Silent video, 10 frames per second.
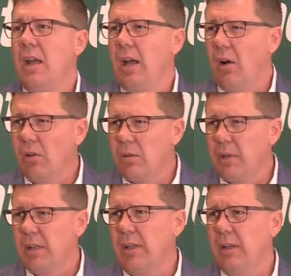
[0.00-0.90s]
and
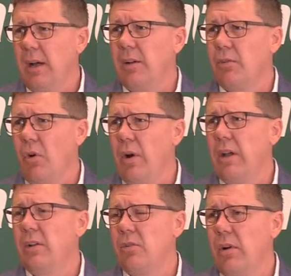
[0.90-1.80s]
ultimately
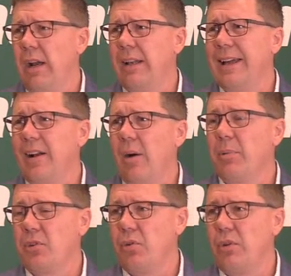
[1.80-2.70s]
growing and creating that
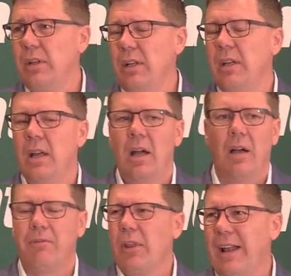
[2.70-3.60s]
opportunity
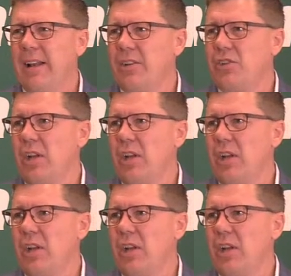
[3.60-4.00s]
for that next